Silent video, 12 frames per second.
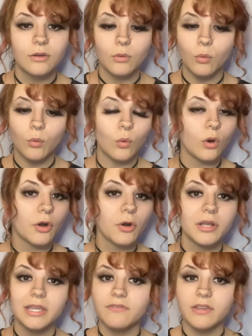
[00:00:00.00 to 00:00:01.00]
or
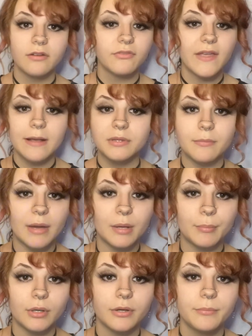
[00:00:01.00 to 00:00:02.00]
even a family
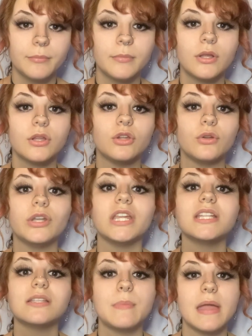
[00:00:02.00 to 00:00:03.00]
member, you
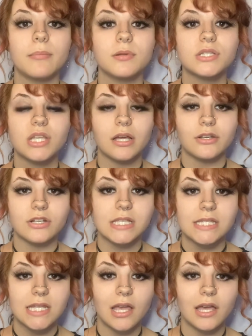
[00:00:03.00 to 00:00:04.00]
need to be able to
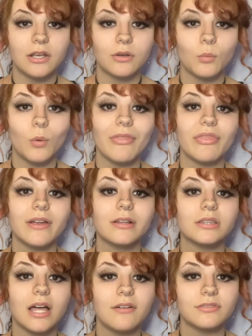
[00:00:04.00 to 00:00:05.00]
understand what their
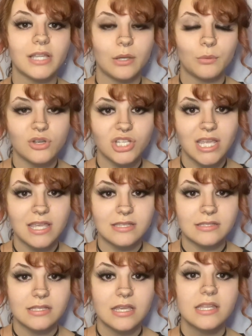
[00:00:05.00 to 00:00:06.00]
love language
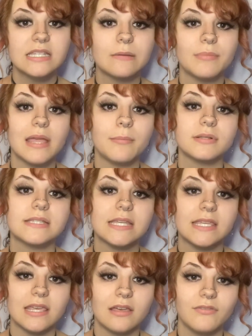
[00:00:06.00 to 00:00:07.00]
is to be able to
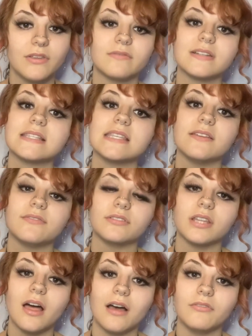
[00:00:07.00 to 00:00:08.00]
give and receive
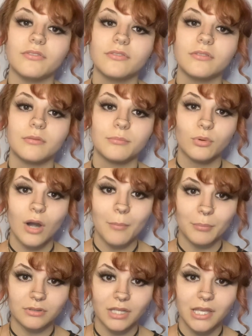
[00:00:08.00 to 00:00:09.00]
love
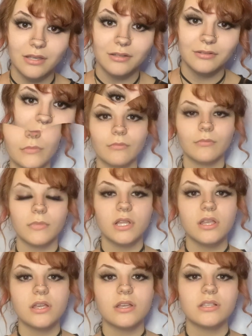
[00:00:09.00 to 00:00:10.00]
properly.
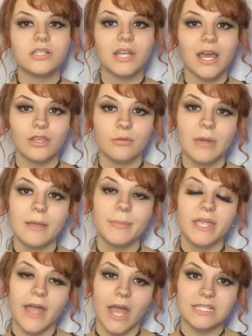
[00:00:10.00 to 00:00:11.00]
So now you might
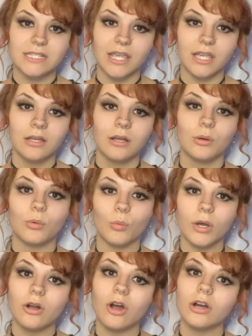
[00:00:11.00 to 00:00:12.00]
be asking,
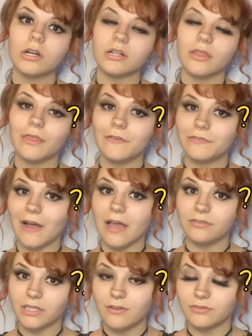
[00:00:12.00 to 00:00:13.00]
what are the
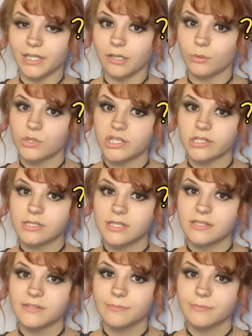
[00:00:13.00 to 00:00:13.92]
5 love languages?